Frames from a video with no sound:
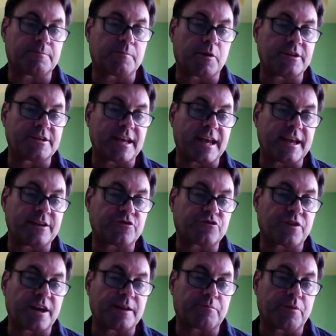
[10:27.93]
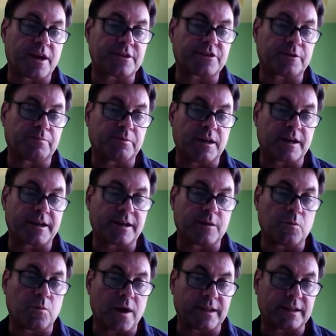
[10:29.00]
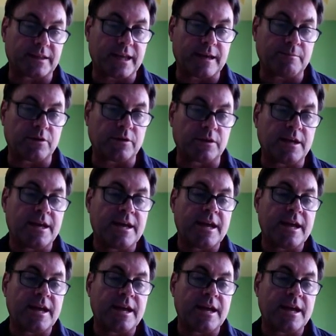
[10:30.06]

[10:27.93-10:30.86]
bonus eight, Trend Presser plugin white label.